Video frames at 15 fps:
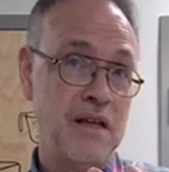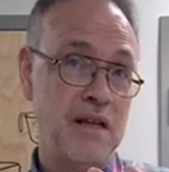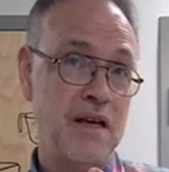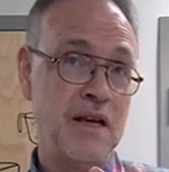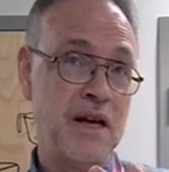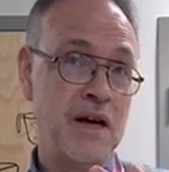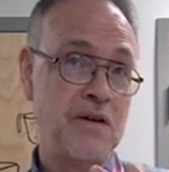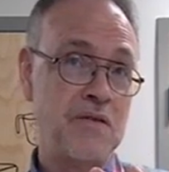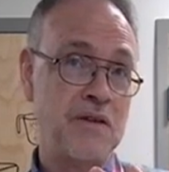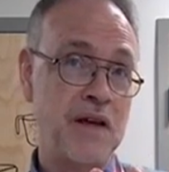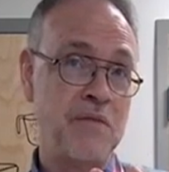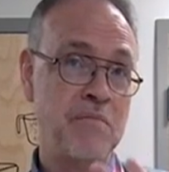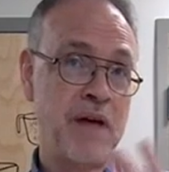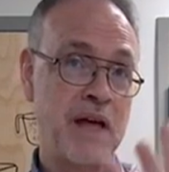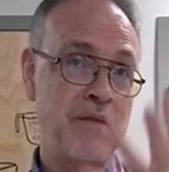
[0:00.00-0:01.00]
you know,
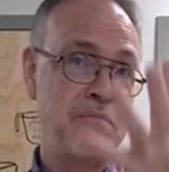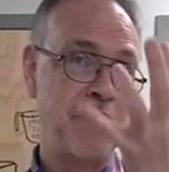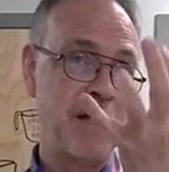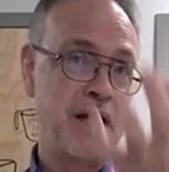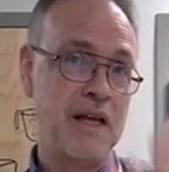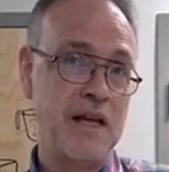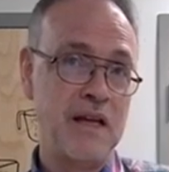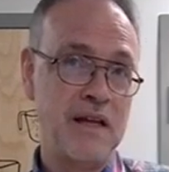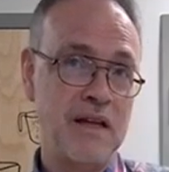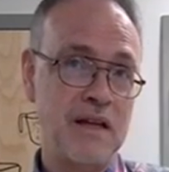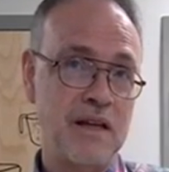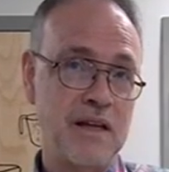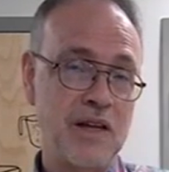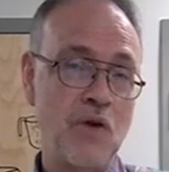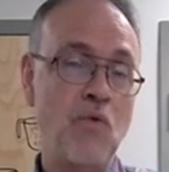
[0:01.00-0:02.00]
it may be,
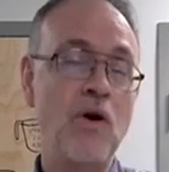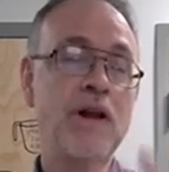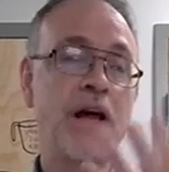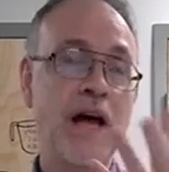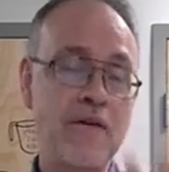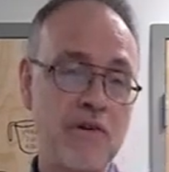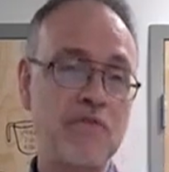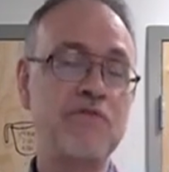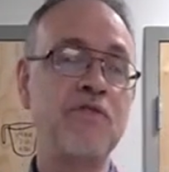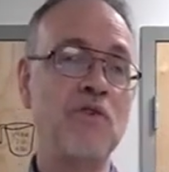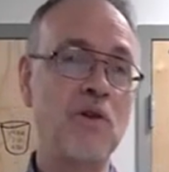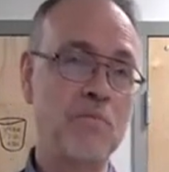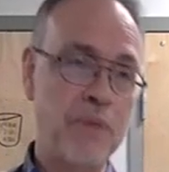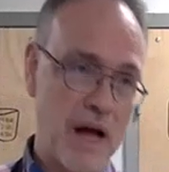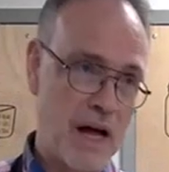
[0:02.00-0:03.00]
you want to have a
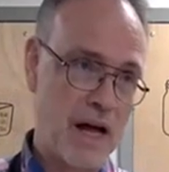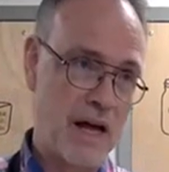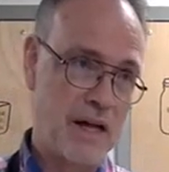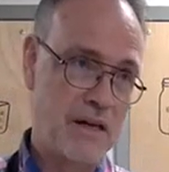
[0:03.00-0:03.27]
full pie.